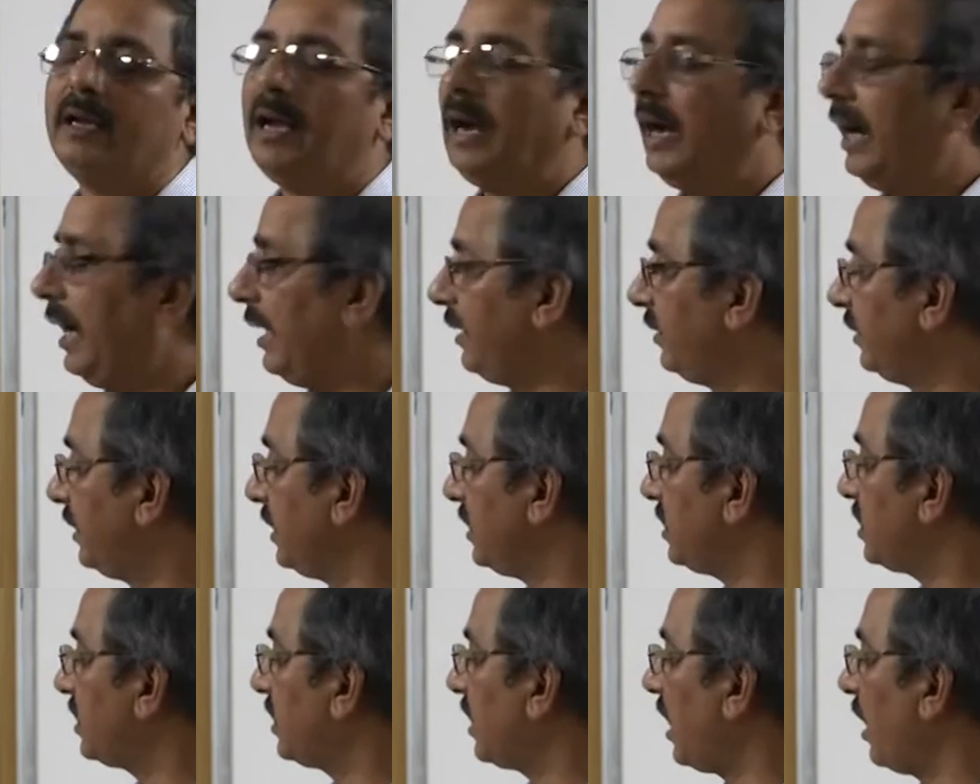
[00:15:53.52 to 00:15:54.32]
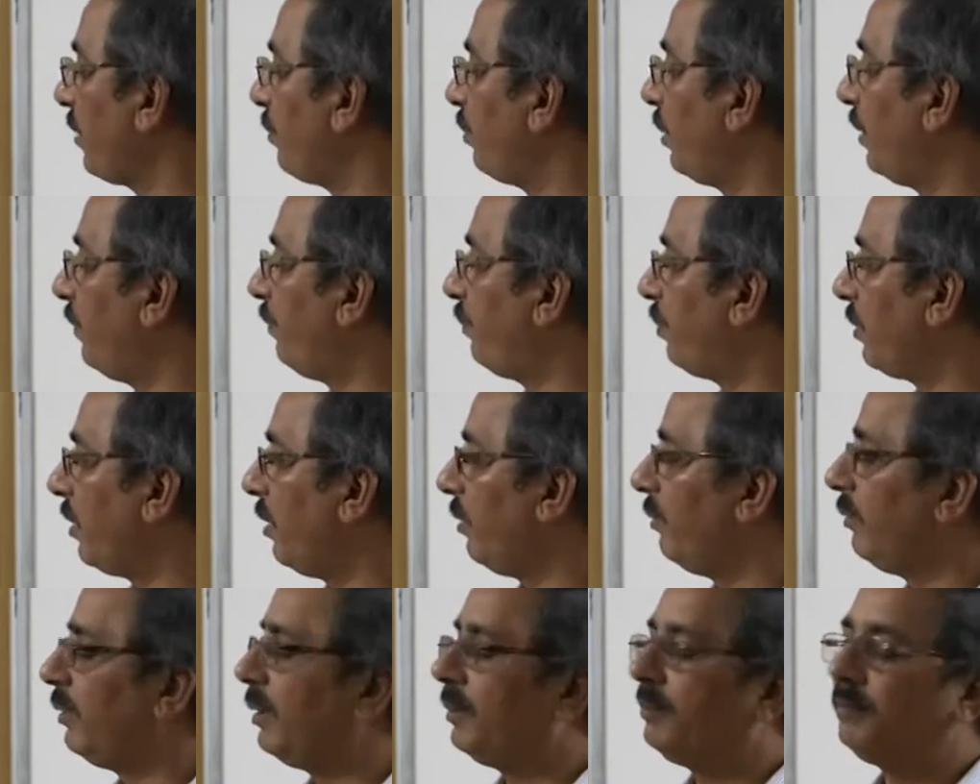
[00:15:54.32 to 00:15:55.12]
and this type of
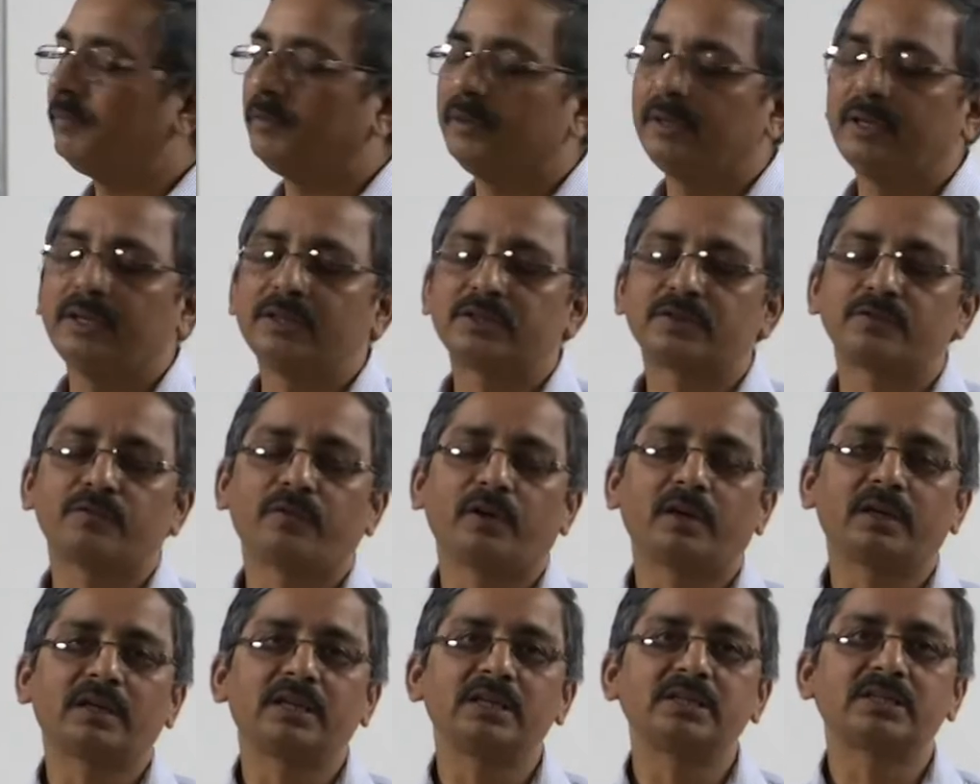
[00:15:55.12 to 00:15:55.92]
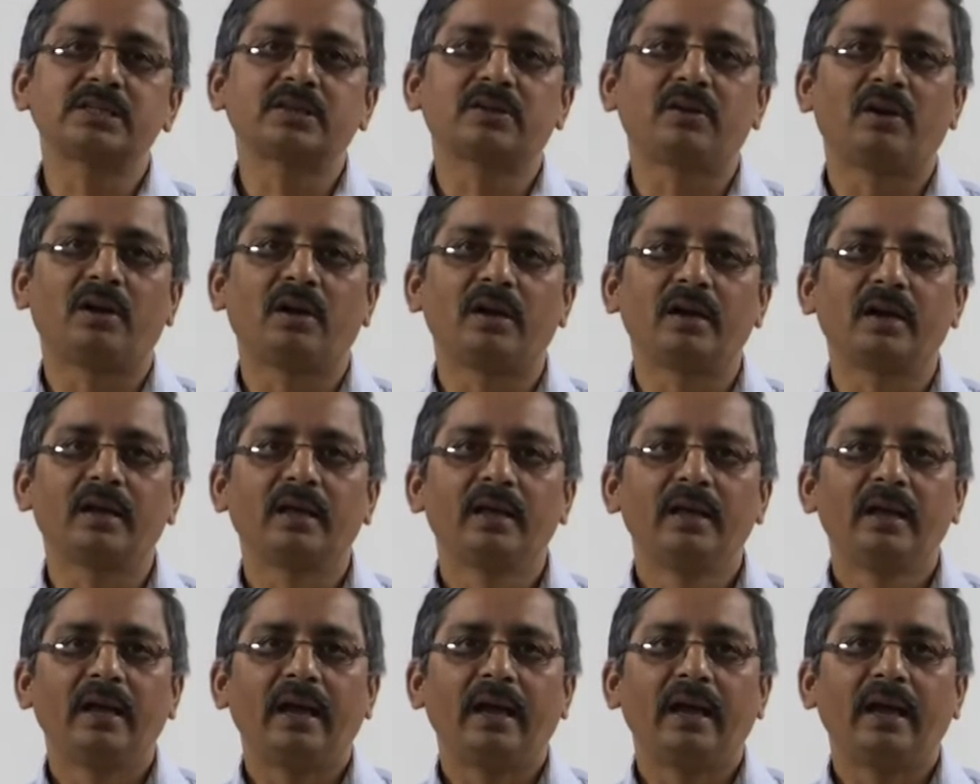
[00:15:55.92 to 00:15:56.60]
problem is what is called